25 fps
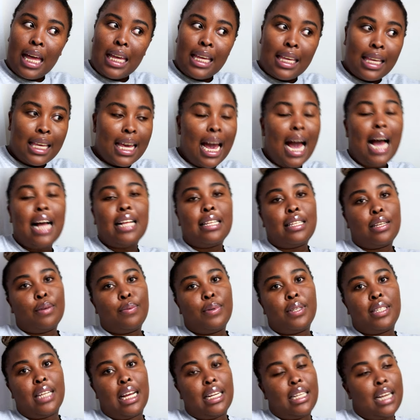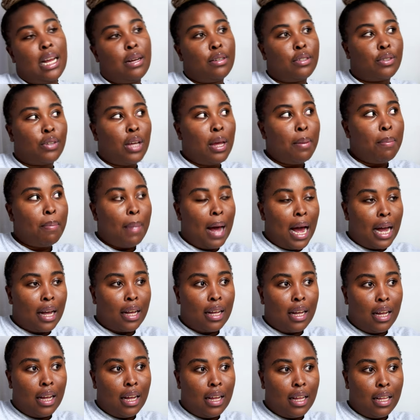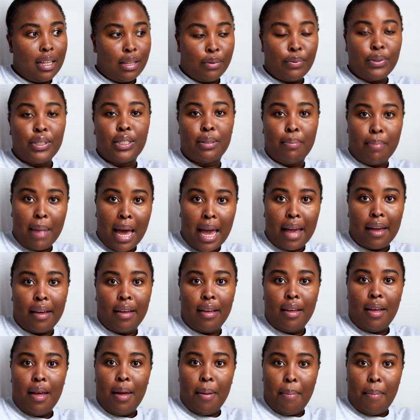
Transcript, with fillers: Yes, it was that day. I was going back. It was May.